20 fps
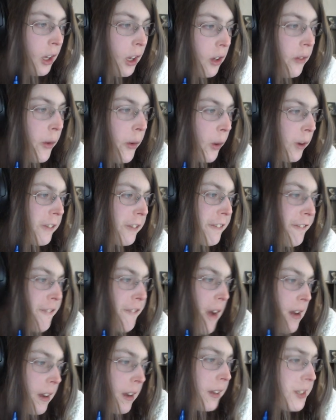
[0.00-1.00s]

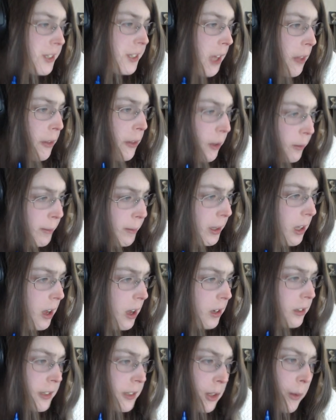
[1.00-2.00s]
Norfolk Southern
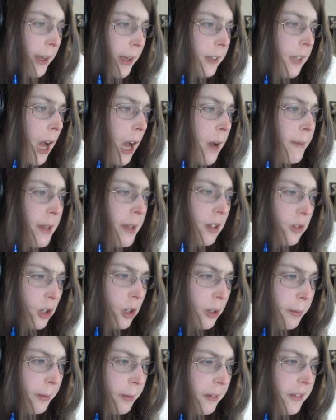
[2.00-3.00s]
belongs to a lobby group